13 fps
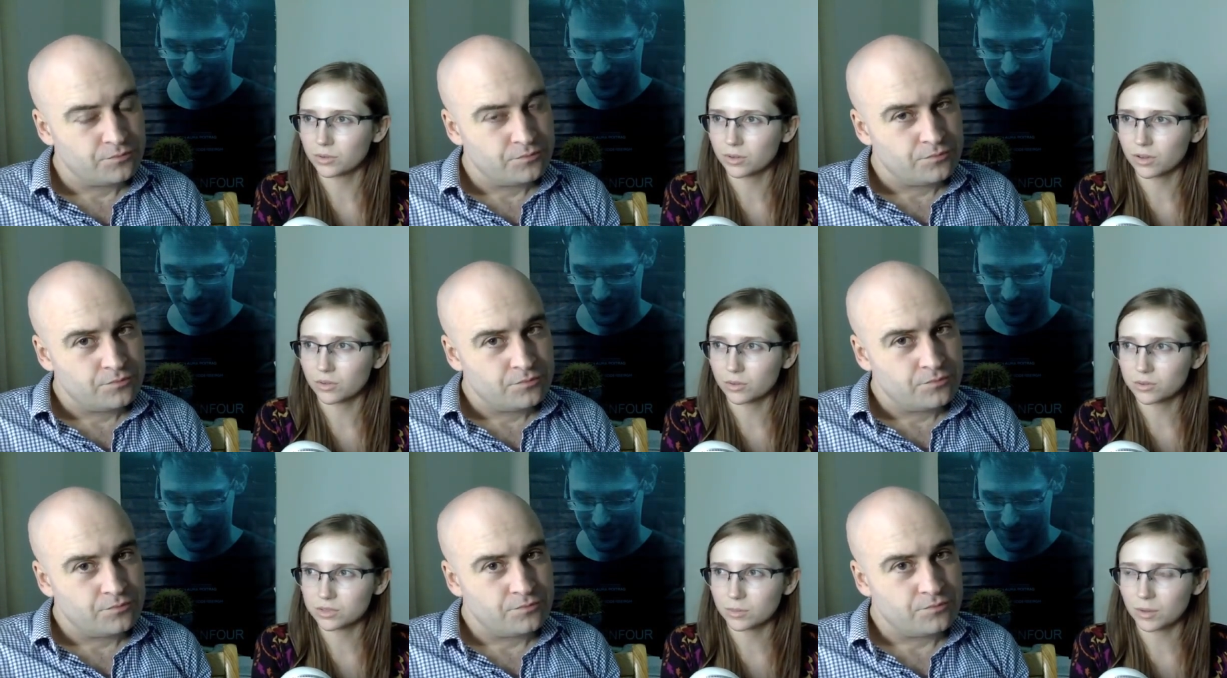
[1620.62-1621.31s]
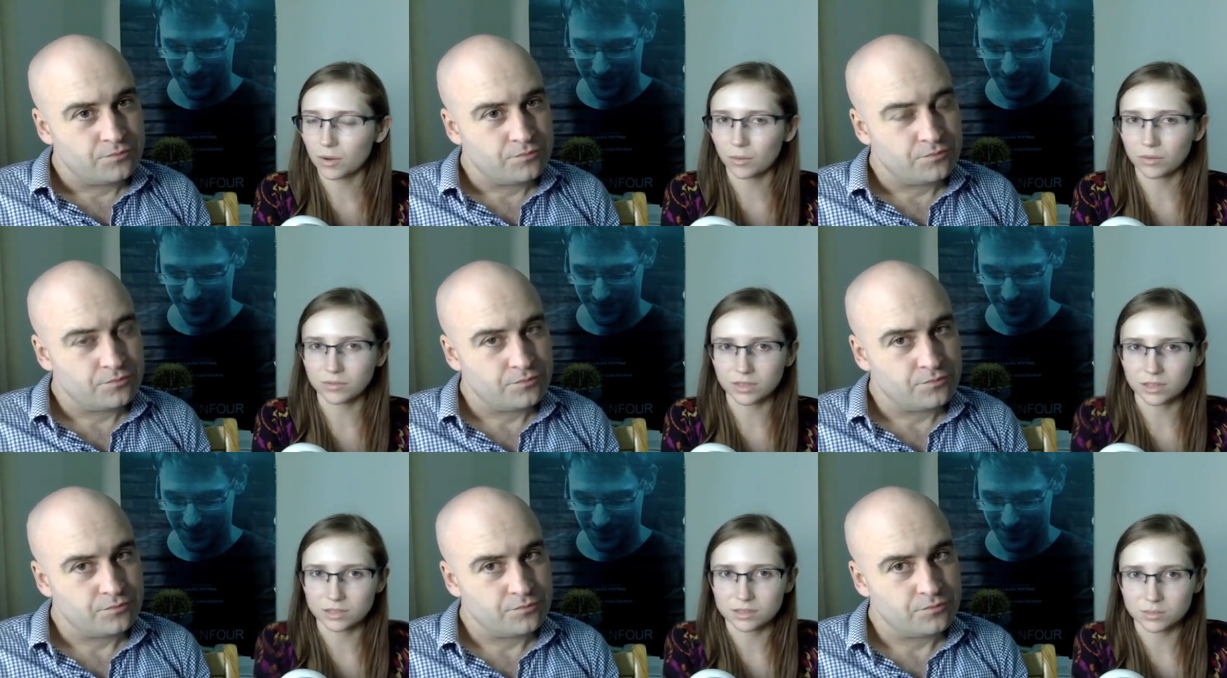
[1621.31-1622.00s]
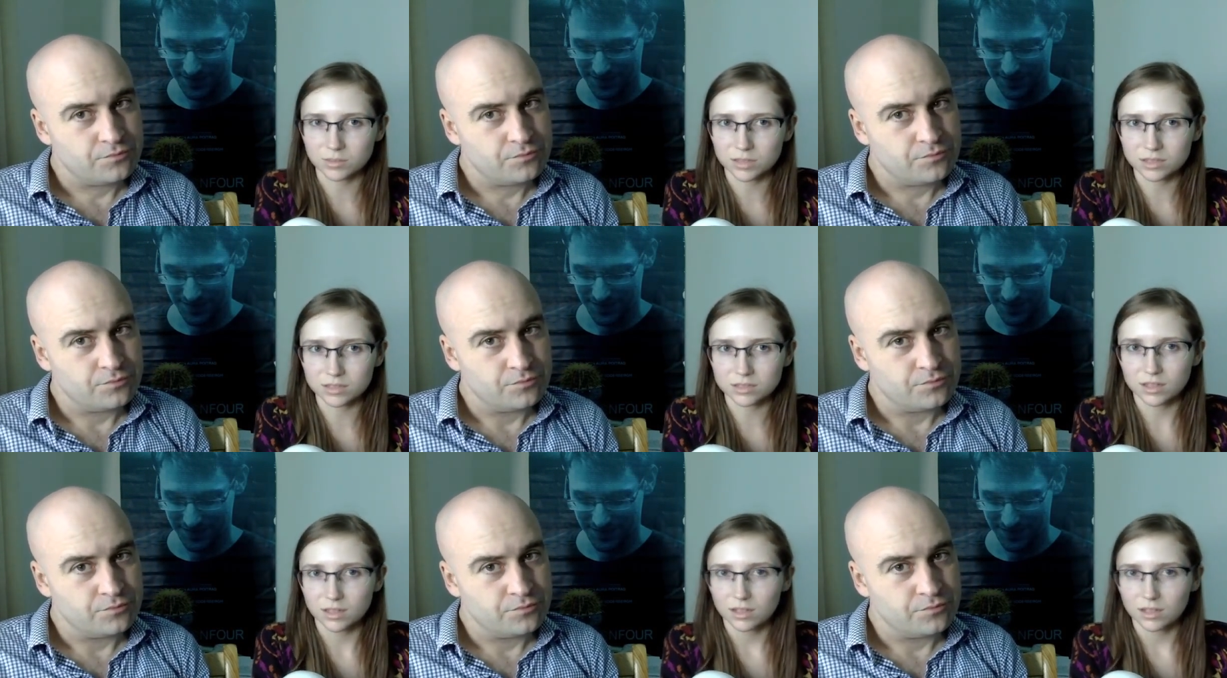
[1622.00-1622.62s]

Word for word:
Speaker 1: to a conclusion about what veganism is